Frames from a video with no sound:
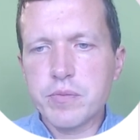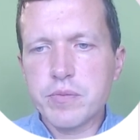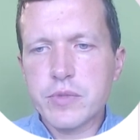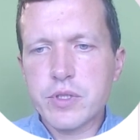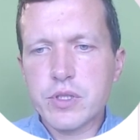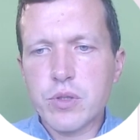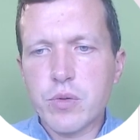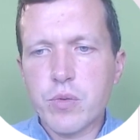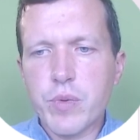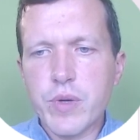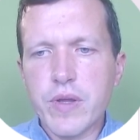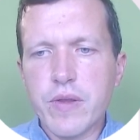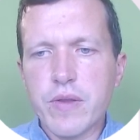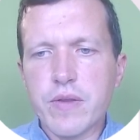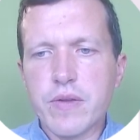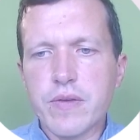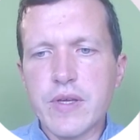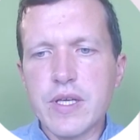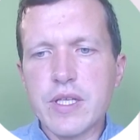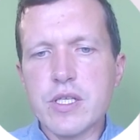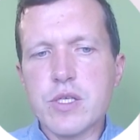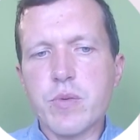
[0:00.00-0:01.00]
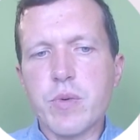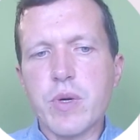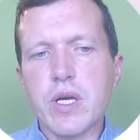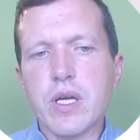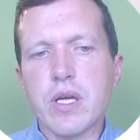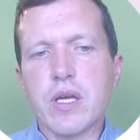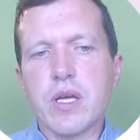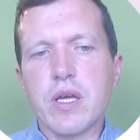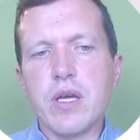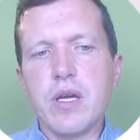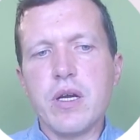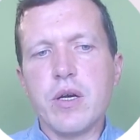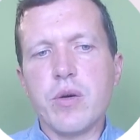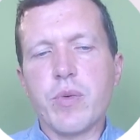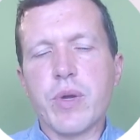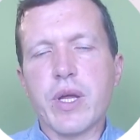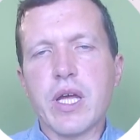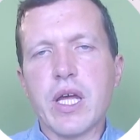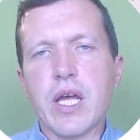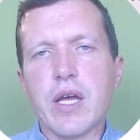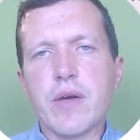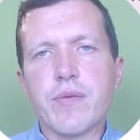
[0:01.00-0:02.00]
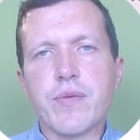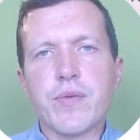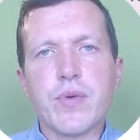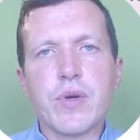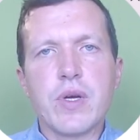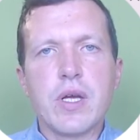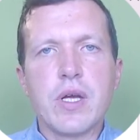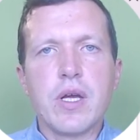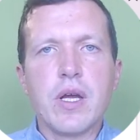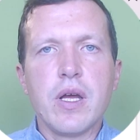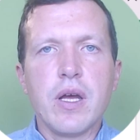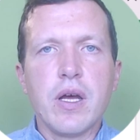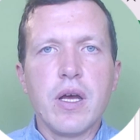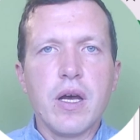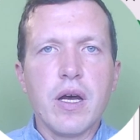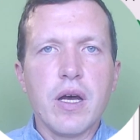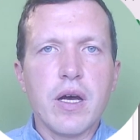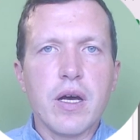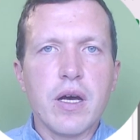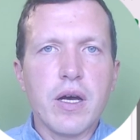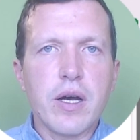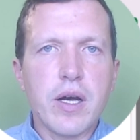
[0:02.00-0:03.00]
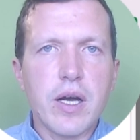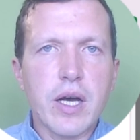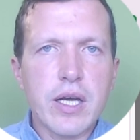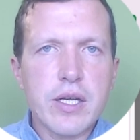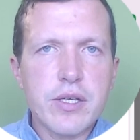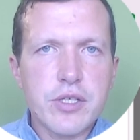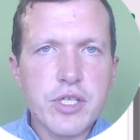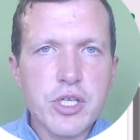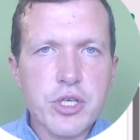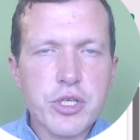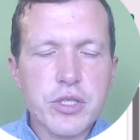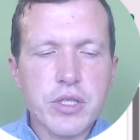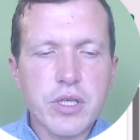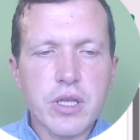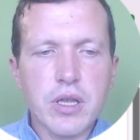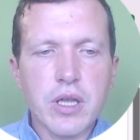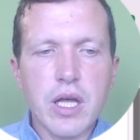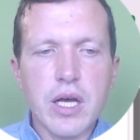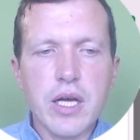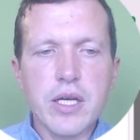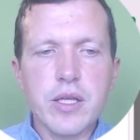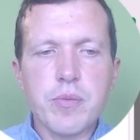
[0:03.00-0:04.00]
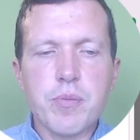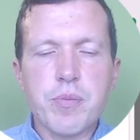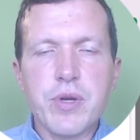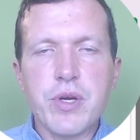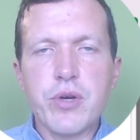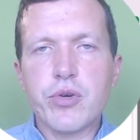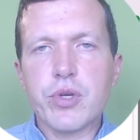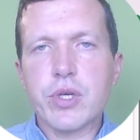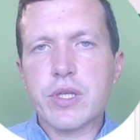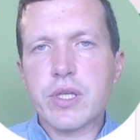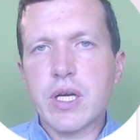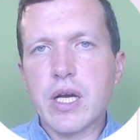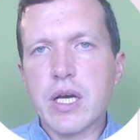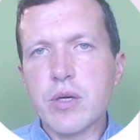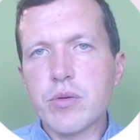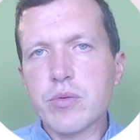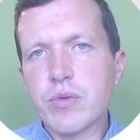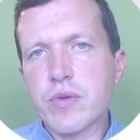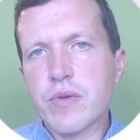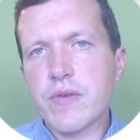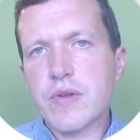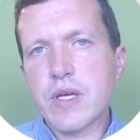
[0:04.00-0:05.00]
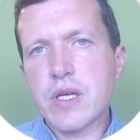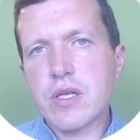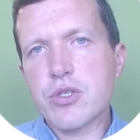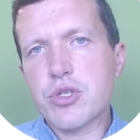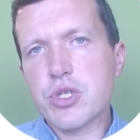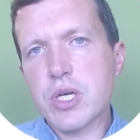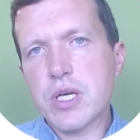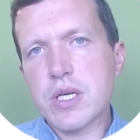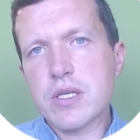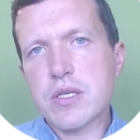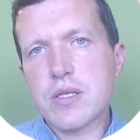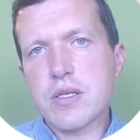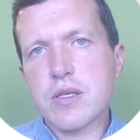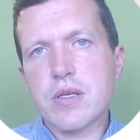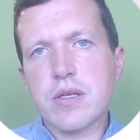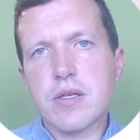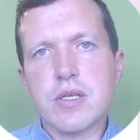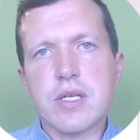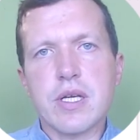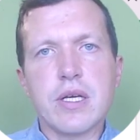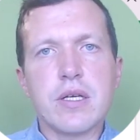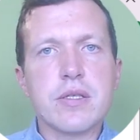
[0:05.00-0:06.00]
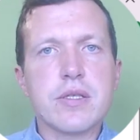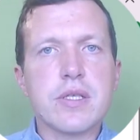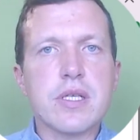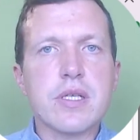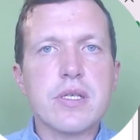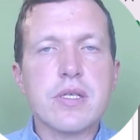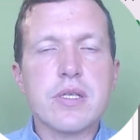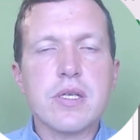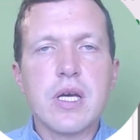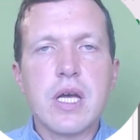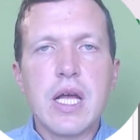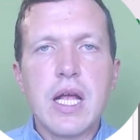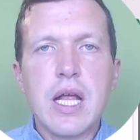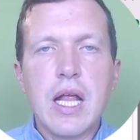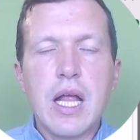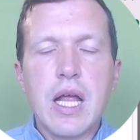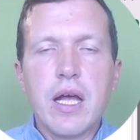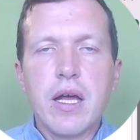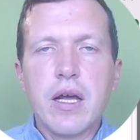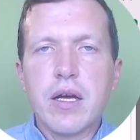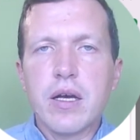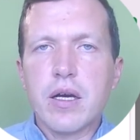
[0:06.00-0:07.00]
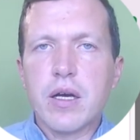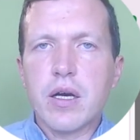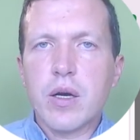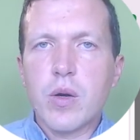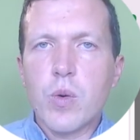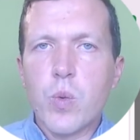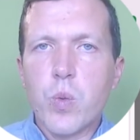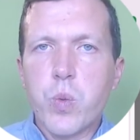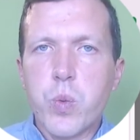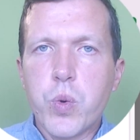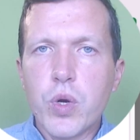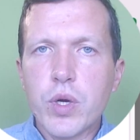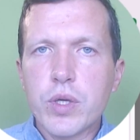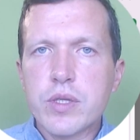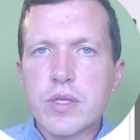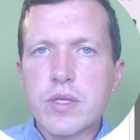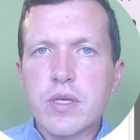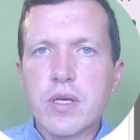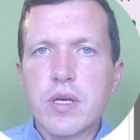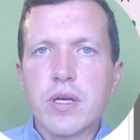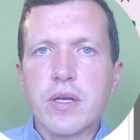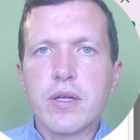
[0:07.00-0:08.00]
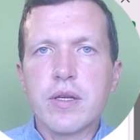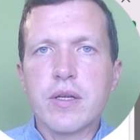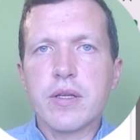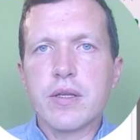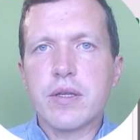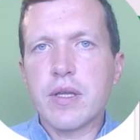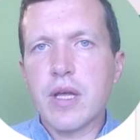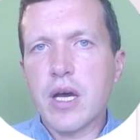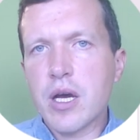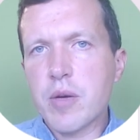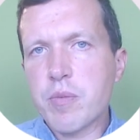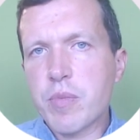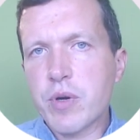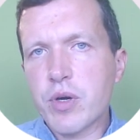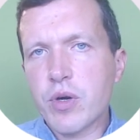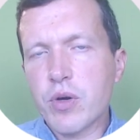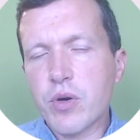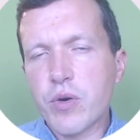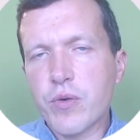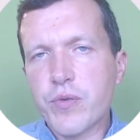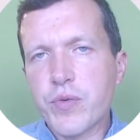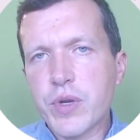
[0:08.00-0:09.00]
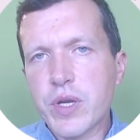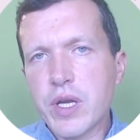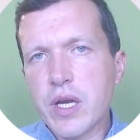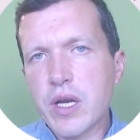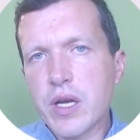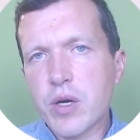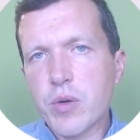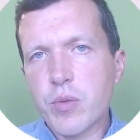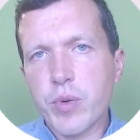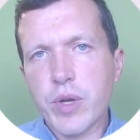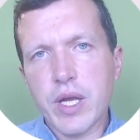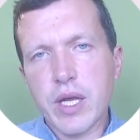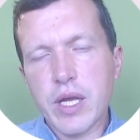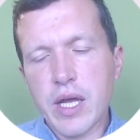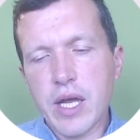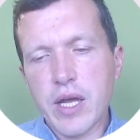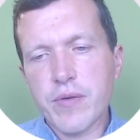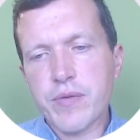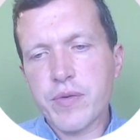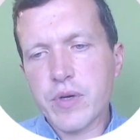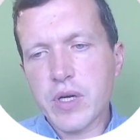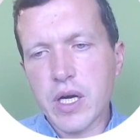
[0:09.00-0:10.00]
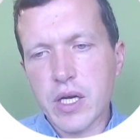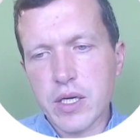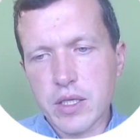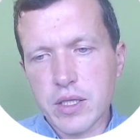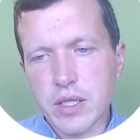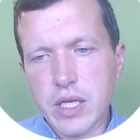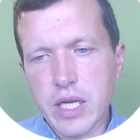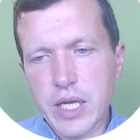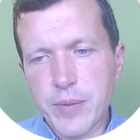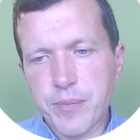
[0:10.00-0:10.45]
So that is why here we have additional line, period count, that just tells us what number of year we have currently.